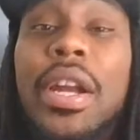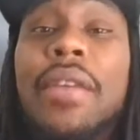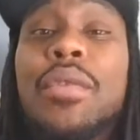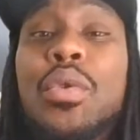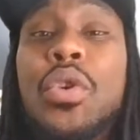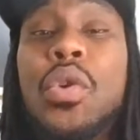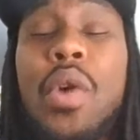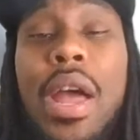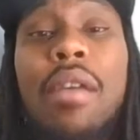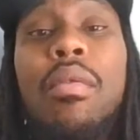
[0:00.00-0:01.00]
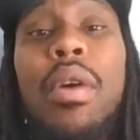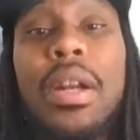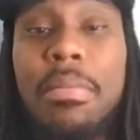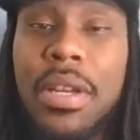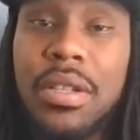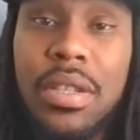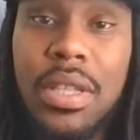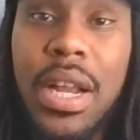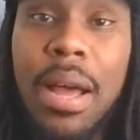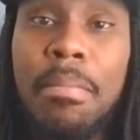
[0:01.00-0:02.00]
And if you do have one, the
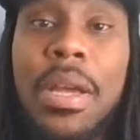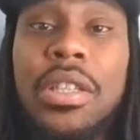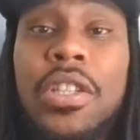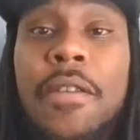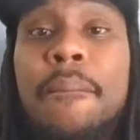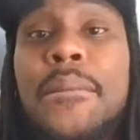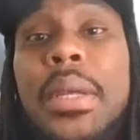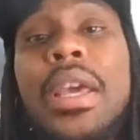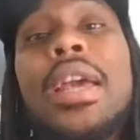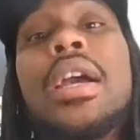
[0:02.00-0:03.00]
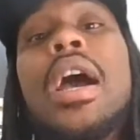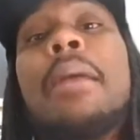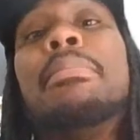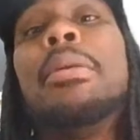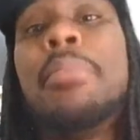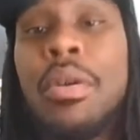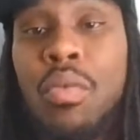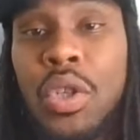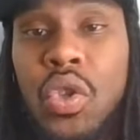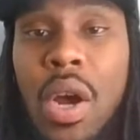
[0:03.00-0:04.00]
business that I mentioned can
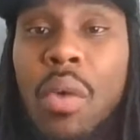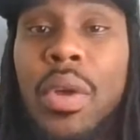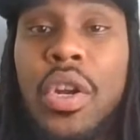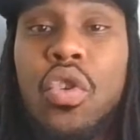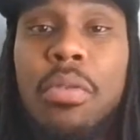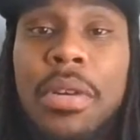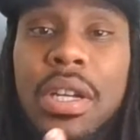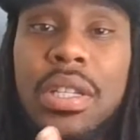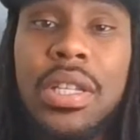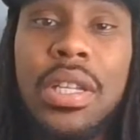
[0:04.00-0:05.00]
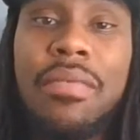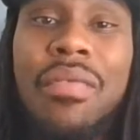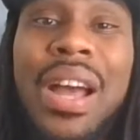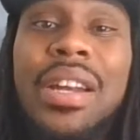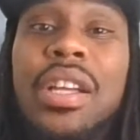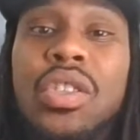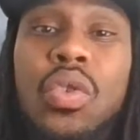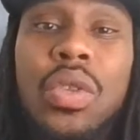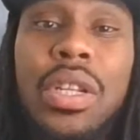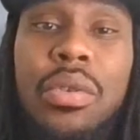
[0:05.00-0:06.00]
complement what you're already doing because it's in
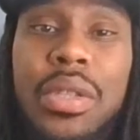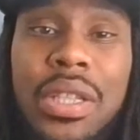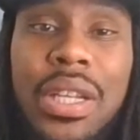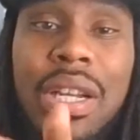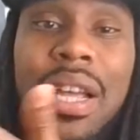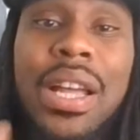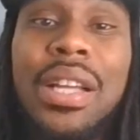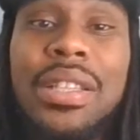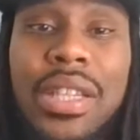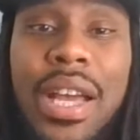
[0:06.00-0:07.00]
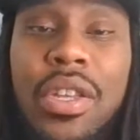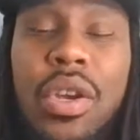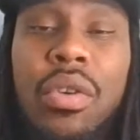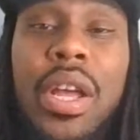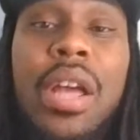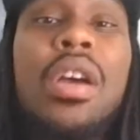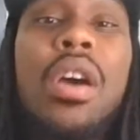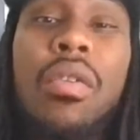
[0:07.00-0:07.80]
financial literacy and educating you on that.